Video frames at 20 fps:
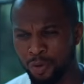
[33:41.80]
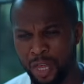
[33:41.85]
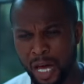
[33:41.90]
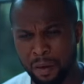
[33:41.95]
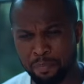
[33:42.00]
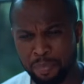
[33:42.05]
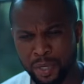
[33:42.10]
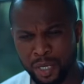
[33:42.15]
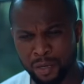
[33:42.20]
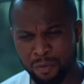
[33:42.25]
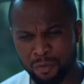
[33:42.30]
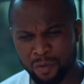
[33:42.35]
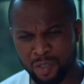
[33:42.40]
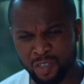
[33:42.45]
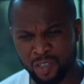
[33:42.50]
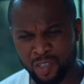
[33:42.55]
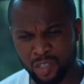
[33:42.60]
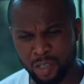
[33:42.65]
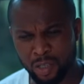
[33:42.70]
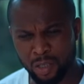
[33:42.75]
Could that be the
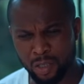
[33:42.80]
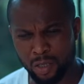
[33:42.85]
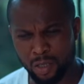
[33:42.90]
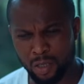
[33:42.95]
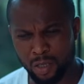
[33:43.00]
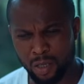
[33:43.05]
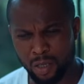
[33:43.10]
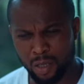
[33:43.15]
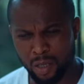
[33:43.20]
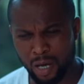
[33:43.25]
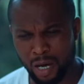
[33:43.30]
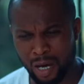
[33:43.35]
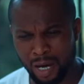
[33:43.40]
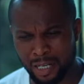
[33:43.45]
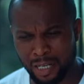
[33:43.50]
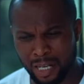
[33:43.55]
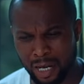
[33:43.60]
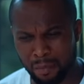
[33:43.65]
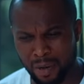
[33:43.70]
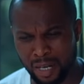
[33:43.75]
reason
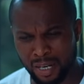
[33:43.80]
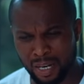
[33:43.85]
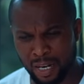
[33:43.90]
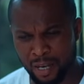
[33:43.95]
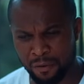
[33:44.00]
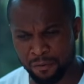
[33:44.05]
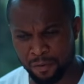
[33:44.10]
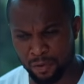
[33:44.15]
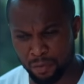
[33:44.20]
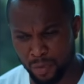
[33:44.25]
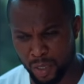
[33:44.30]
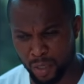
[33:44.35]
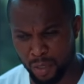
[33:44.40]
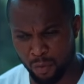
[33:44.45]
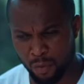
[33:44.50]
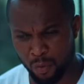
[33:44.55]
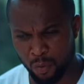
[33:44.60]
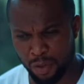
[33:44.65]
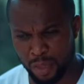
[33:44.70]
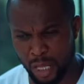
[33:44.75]
Adama left
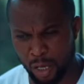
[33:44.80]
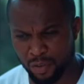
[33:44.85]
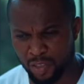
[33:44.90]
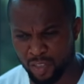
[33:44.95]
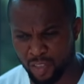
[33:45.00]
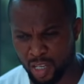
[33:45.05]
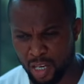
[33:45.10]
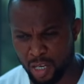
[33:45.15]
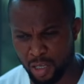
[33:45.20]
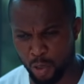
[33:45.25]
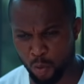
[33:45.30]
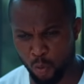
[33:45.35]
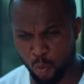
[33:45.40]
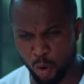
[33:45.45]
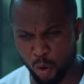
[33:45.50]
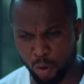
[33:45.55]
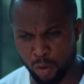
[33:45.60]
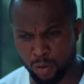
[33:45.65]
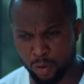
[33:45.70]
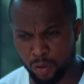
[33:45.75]
me without saying a
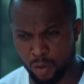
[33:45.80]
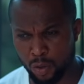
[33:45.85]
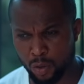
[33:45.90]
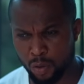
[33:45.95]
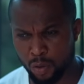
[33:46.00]
word?